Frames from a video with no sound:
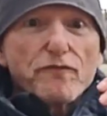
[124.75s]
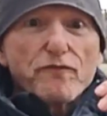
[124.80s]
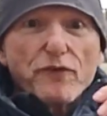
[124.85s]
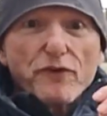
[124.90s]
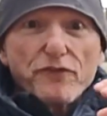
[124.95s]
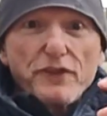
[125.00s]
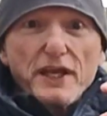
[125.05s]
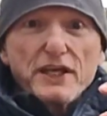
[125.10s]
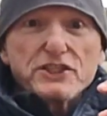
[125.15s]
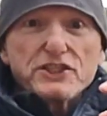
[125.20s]

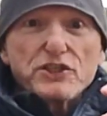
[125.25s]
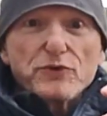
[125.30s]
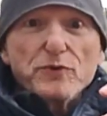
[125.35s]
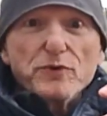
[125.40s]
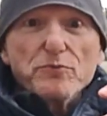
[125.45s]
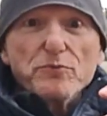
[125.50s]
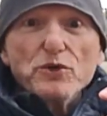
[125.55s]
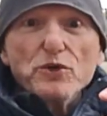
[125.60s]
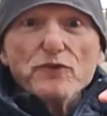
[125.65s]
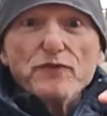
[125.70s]
for things to
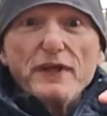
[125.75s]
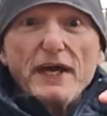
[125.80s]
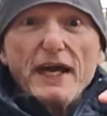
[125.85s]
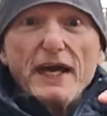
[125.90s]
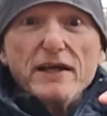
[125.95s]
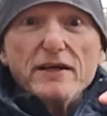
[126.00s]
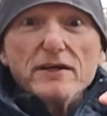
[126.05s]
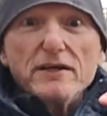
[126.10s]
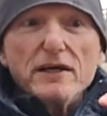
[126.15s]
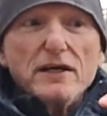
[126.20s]
remove
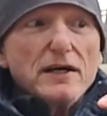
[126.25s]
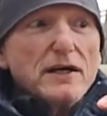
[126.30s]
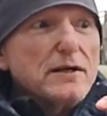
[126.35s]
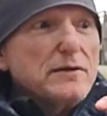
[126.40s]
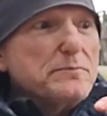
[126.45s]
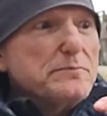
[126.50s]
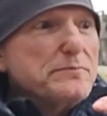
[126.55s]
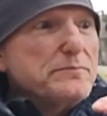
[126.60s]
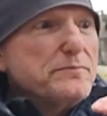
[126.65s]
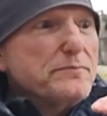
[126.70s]
that
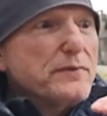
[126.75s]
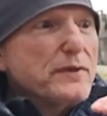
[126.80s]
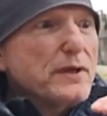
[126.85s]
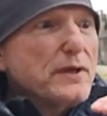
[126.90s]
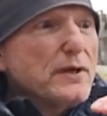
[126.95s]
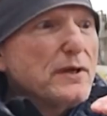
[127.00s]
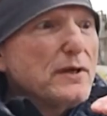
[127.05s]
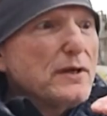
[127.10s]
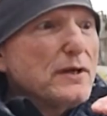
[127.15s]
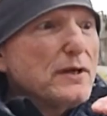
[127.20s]

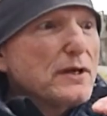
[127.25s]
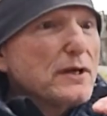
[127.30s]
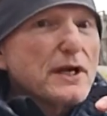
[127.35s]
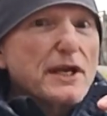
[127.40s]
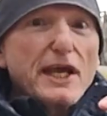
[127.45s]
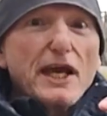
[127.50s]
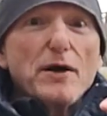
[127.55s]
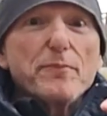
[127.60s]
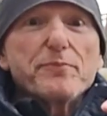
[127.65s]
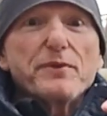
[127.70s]

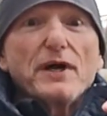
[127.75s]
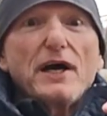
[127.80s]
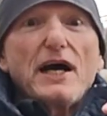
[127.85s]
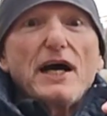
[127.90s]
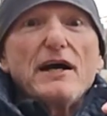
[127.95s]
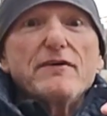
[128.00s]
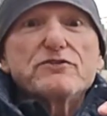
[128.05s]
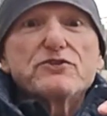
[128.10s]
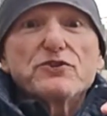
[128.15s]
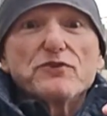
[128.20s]
could help the
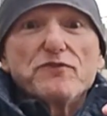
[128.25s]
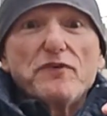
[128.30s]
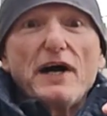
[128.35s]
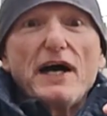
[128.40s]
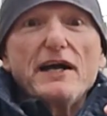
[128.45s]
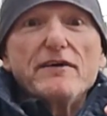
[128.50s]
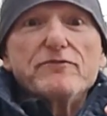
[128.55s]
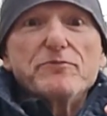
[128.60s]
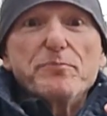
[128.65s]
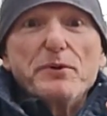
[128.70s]
hive
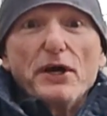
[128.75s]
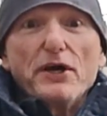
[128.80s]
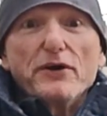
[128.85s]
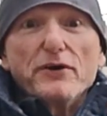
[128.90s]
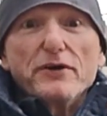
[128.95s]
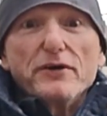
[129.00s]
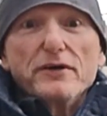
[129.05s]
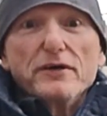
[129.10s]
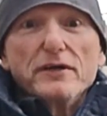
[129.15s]
survive better.